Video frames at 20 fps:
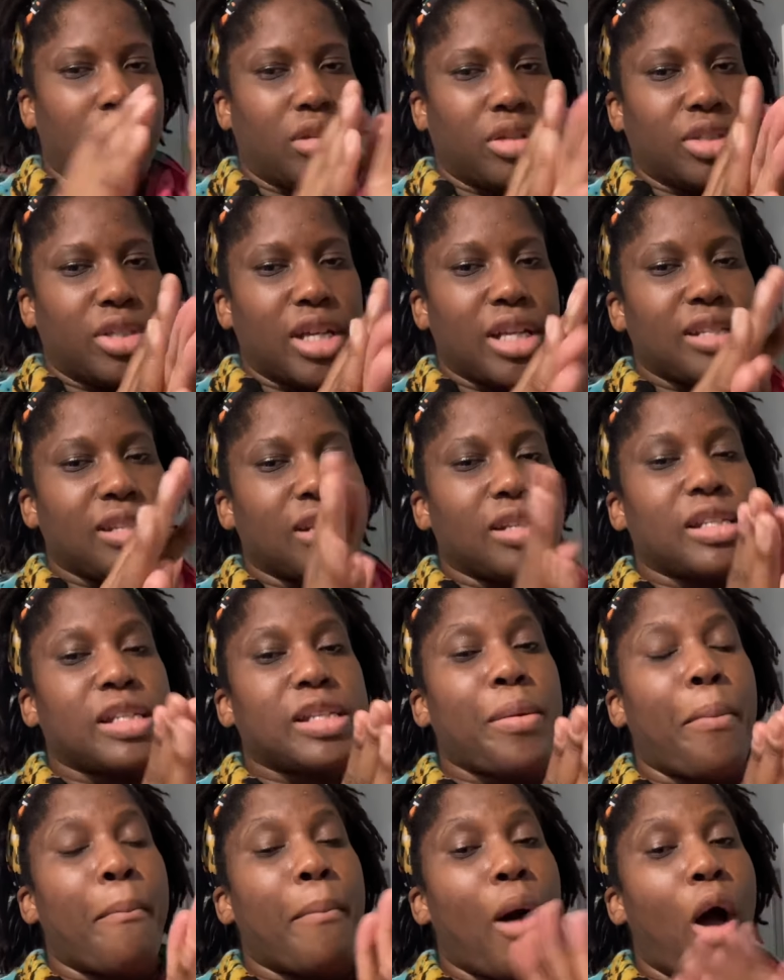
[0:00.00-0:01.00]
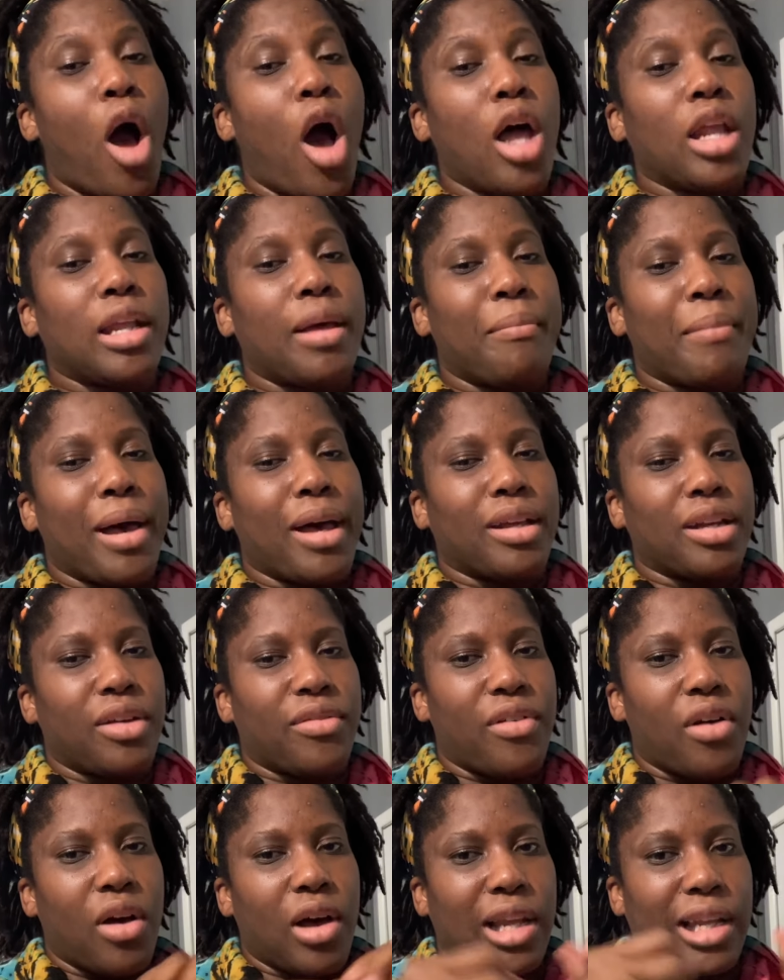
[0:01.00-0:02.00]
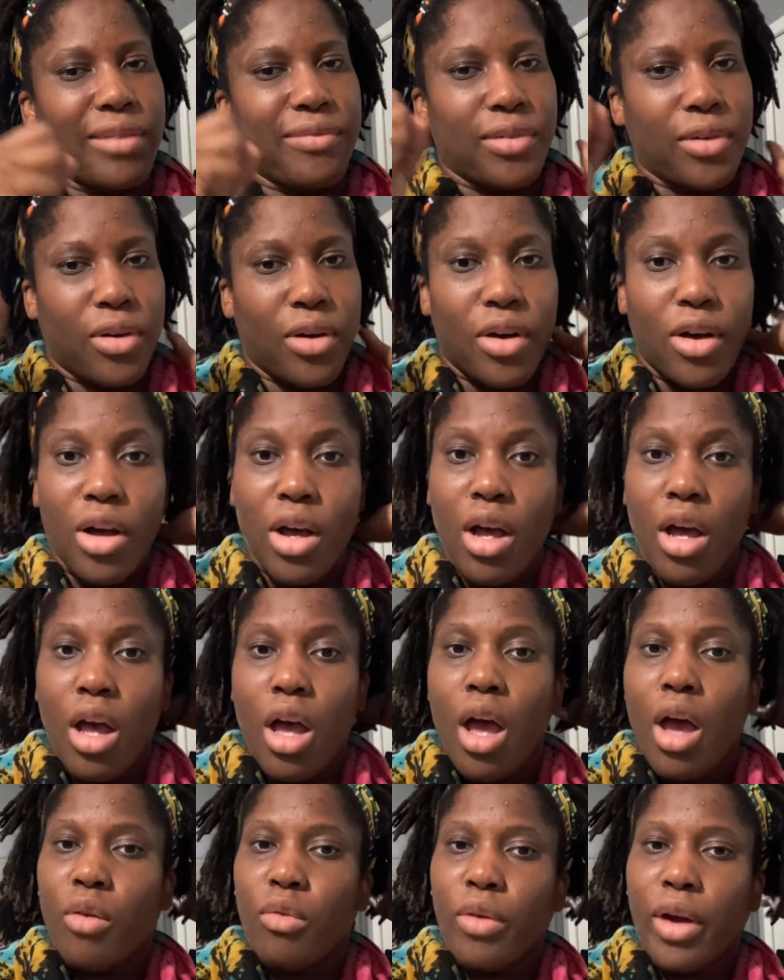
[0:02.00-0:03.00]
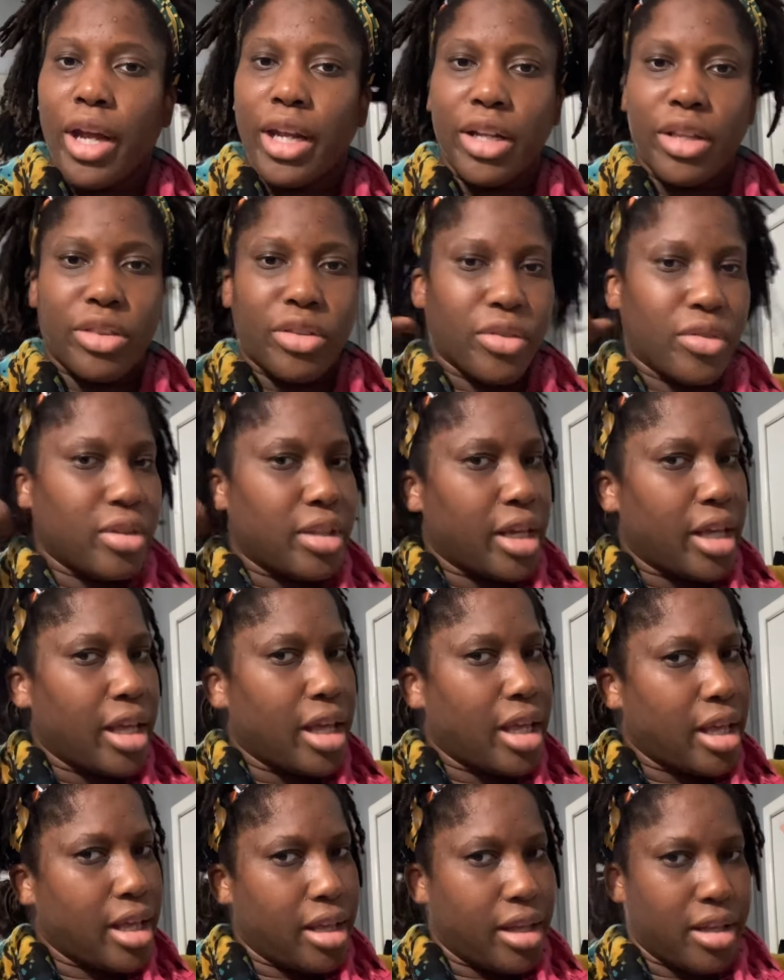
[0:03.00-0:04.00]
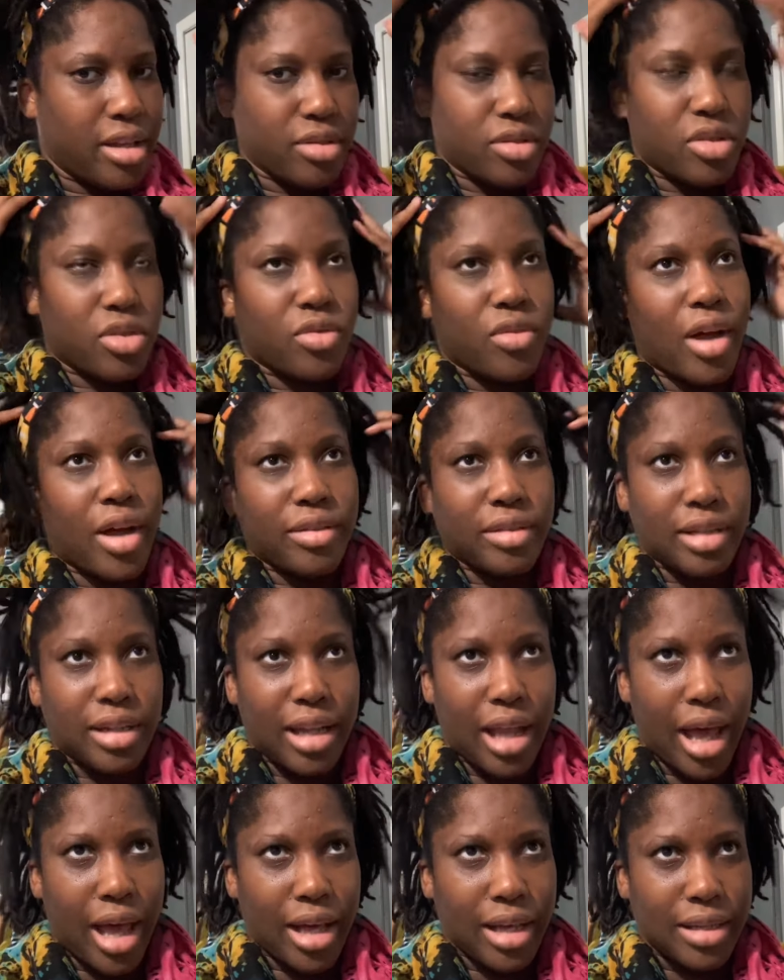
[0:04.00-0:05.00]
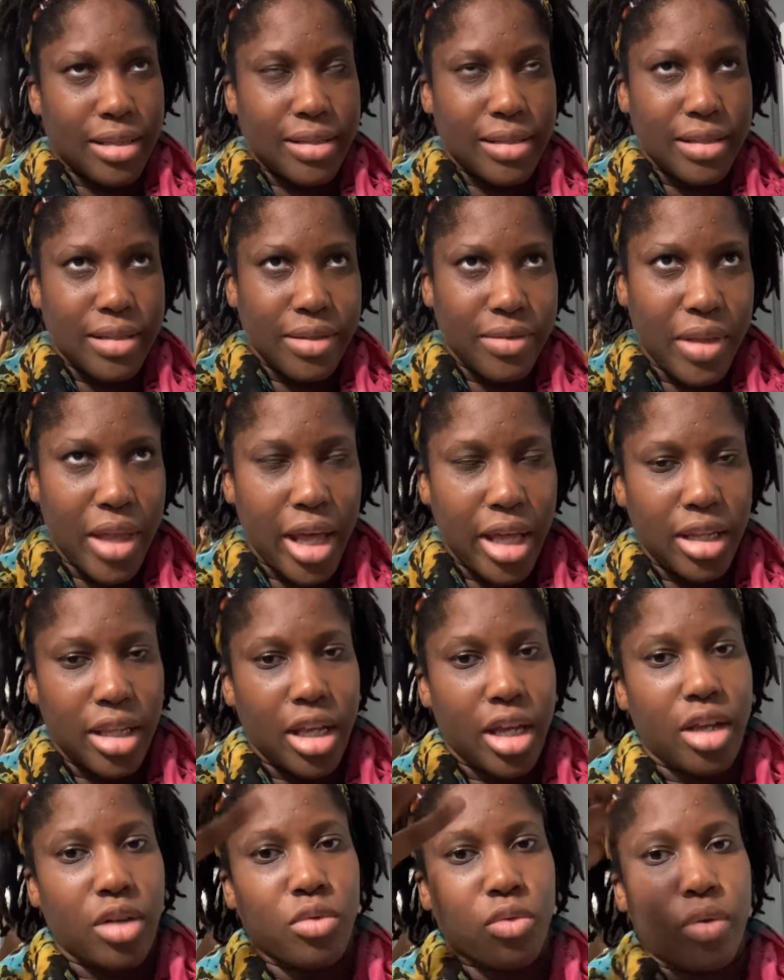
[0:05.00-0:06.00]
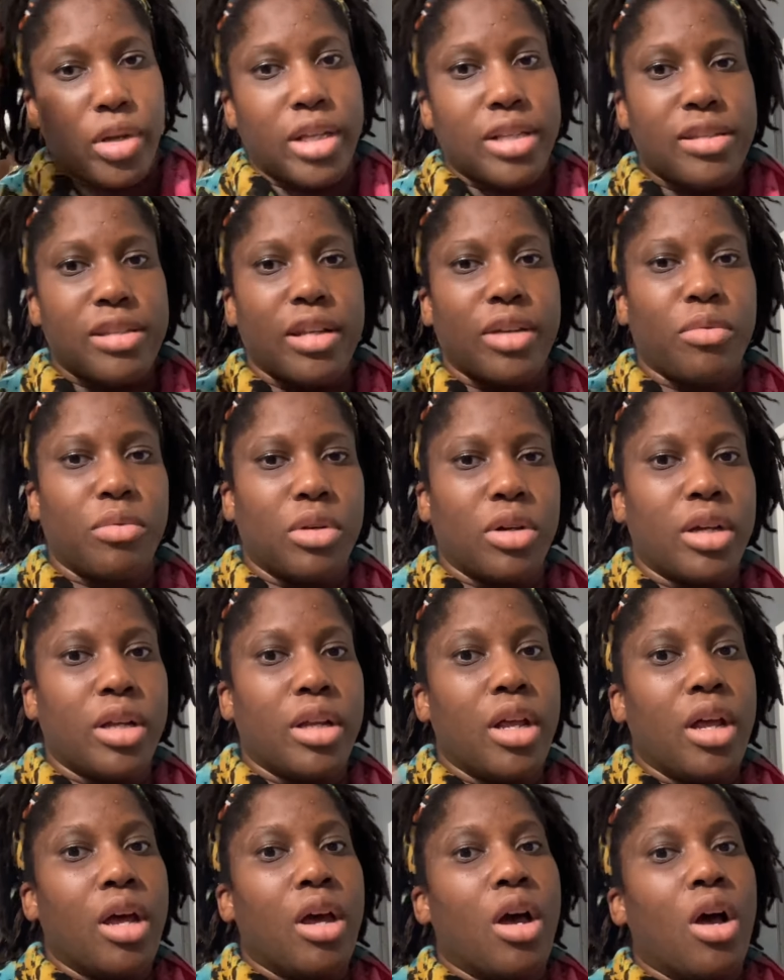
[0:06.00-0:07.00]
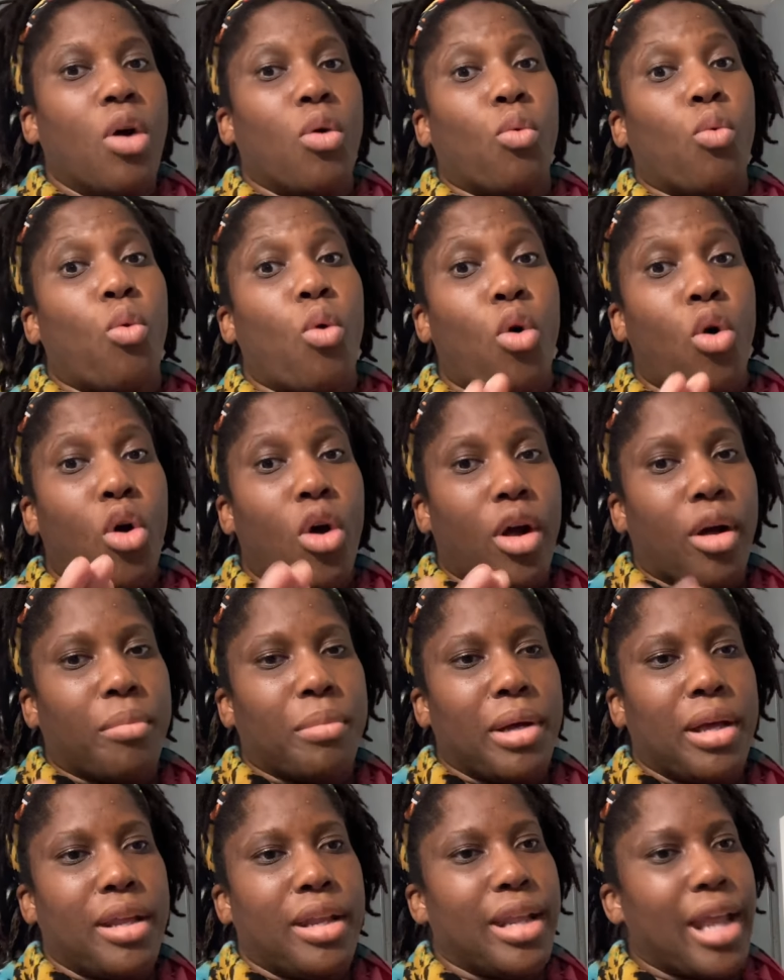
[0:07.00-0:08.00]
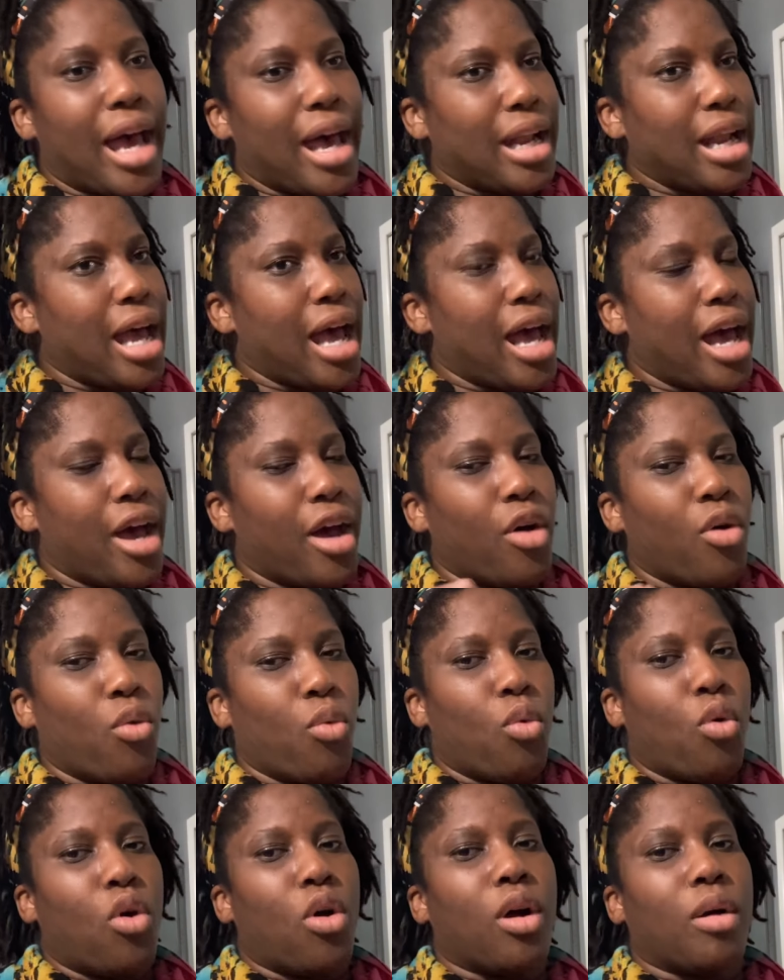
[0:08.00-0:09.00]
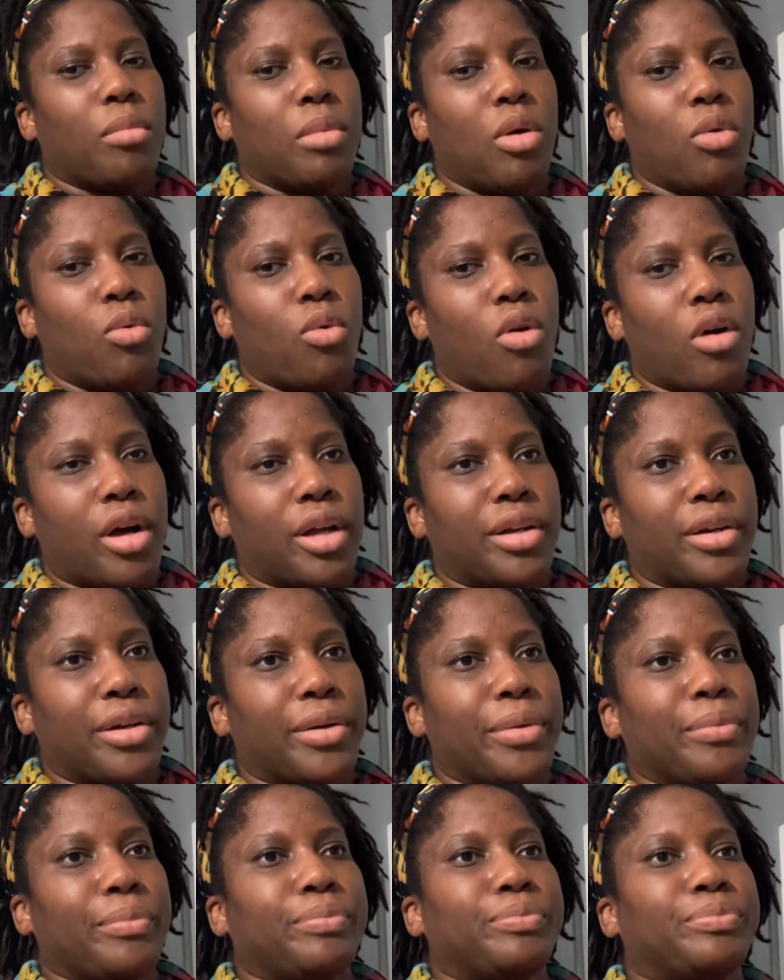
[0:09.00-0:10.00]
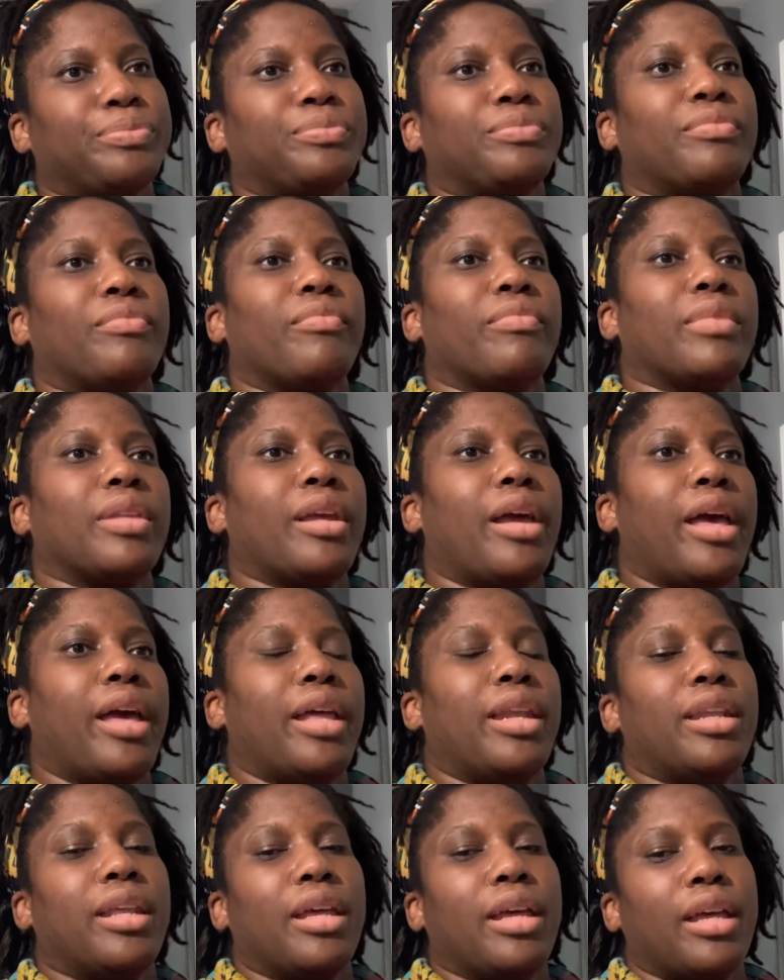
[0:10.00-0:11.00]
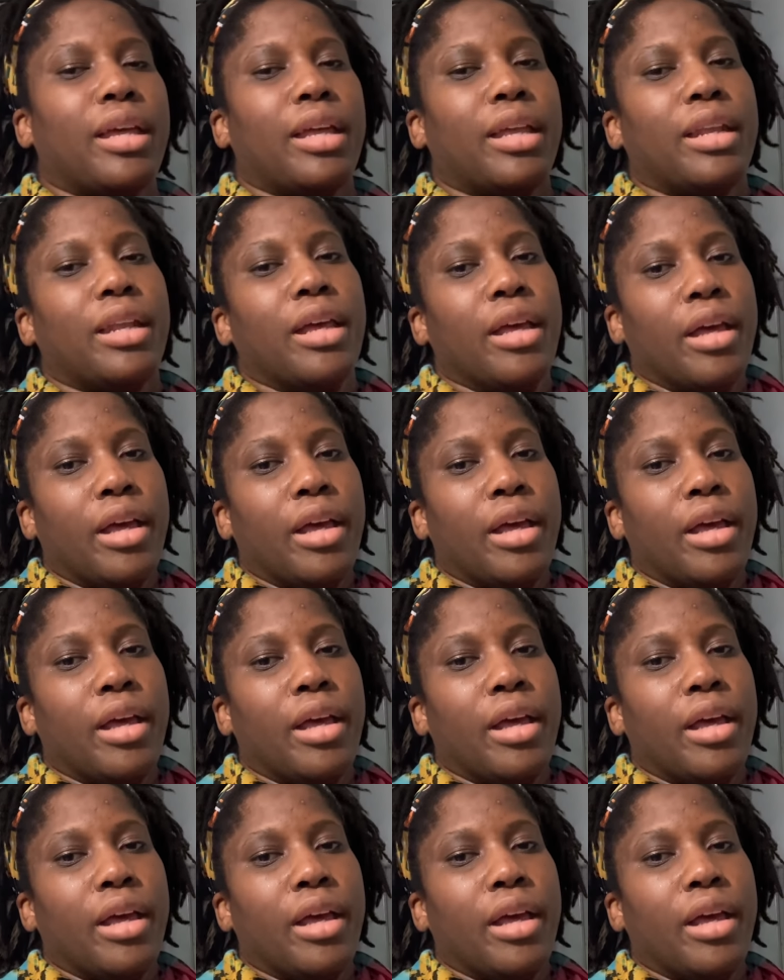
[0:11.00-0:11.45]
just a small amount of olive oil, ran it through the ends throughout the locks, and then rinsed it with warm, not hot, warm water. And then,